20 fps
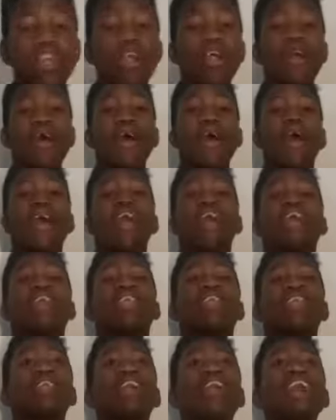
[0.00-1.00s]
are at
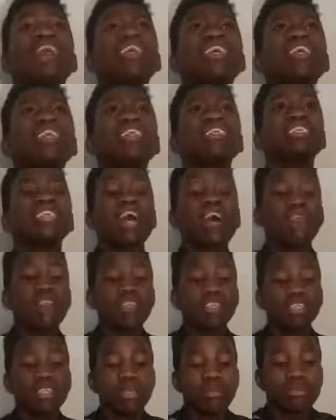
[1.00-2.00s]

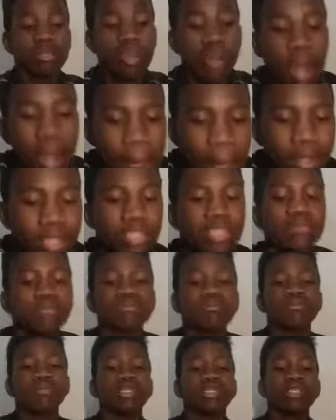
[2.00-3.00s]
97 subscribers.
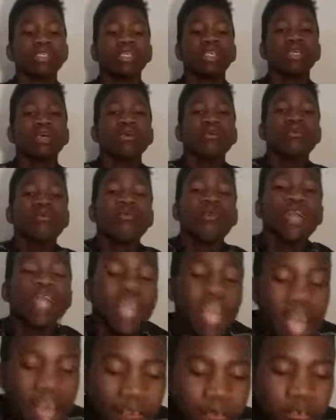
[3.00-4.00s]
We
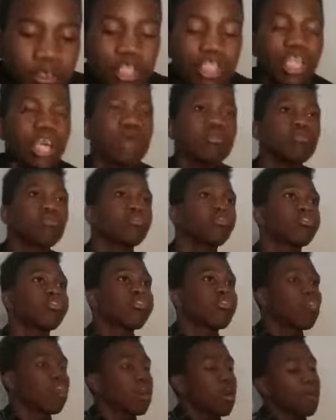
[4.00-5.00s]
have jumped
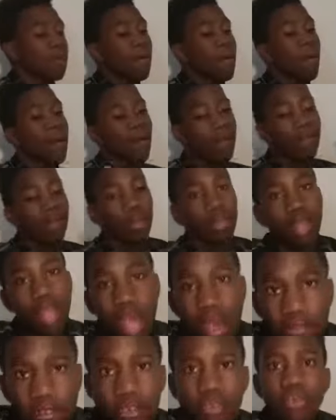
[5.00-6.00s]
from
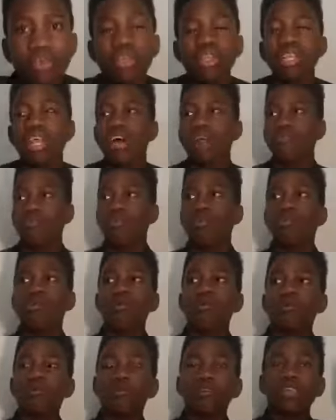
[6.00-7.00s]
level to level.
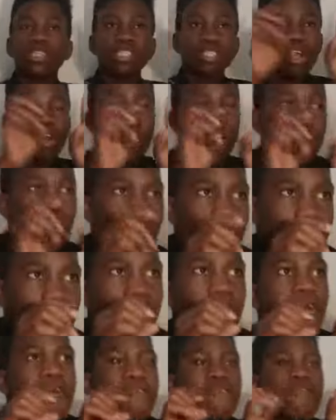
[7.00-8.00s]
We started off with